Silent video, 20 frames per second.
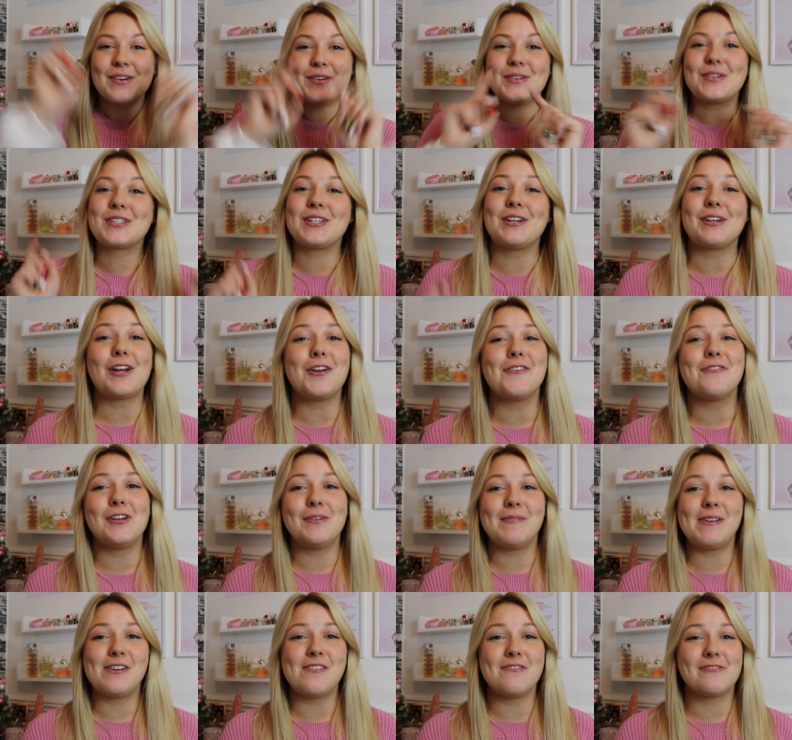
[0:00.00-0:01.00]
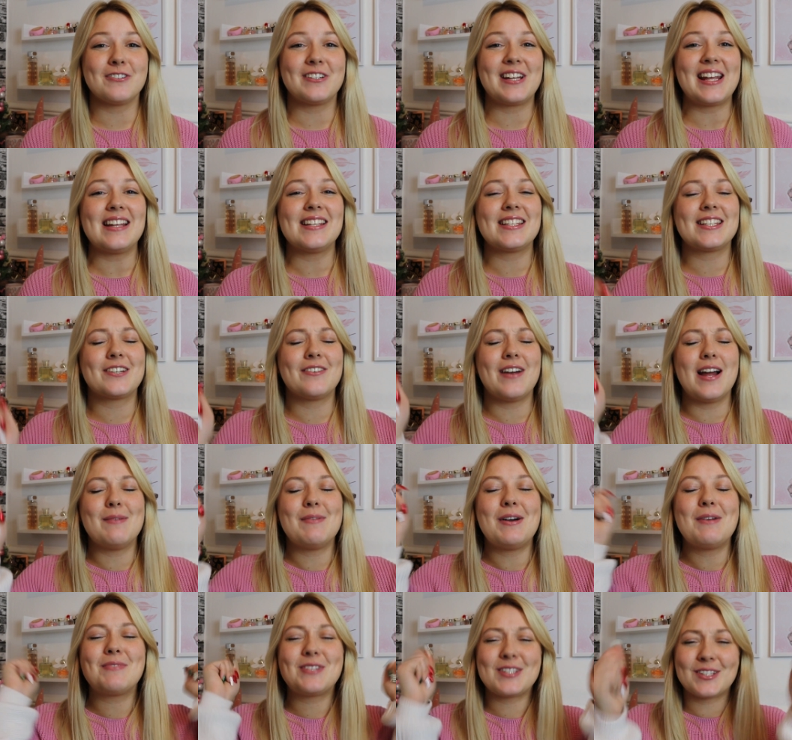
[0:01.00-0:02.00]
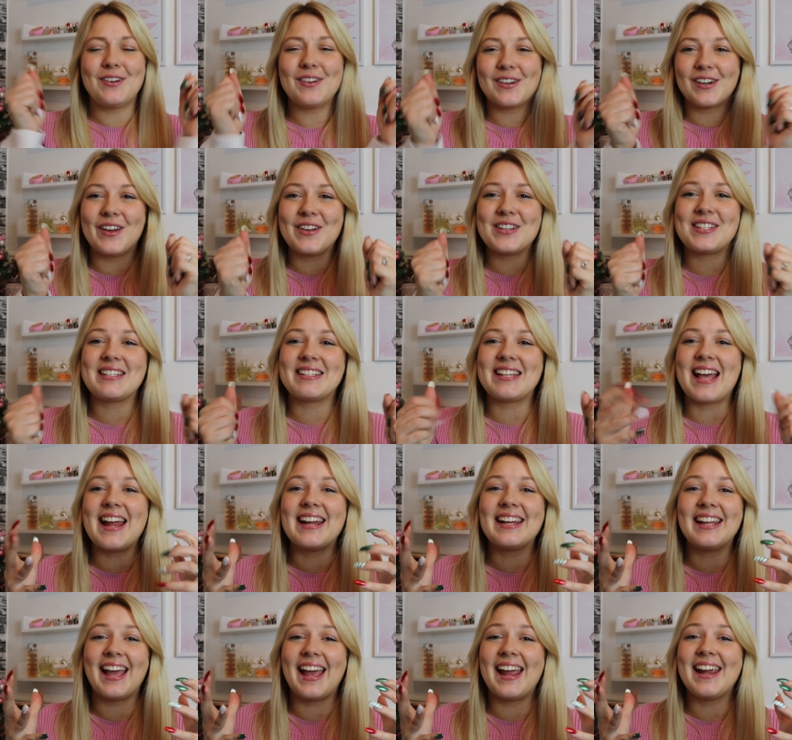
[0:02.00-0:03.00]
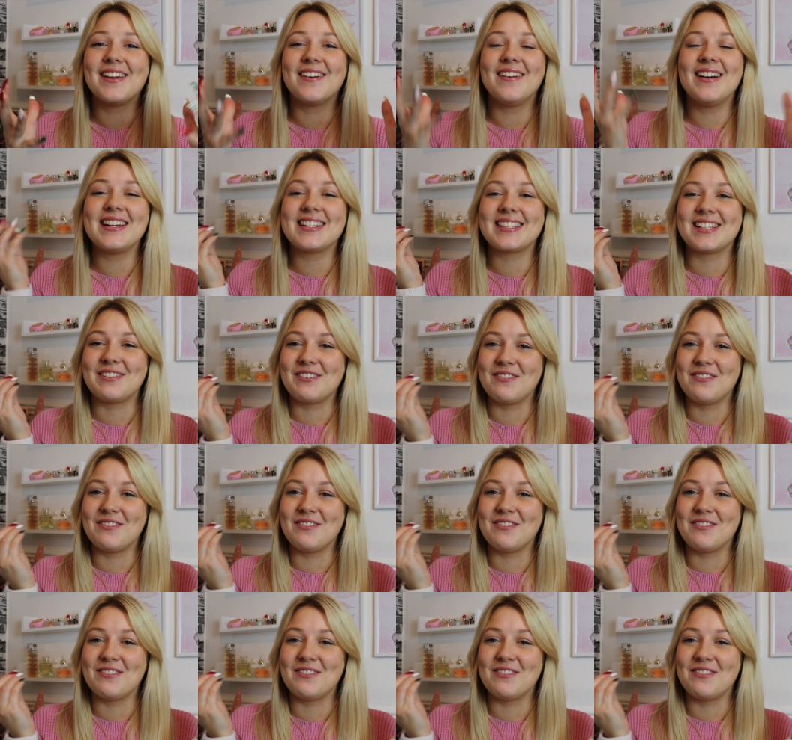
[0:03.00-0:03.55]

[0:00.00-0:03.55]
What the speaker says: Also, go follow me over on Instagram. I'm so close to 10k, guys.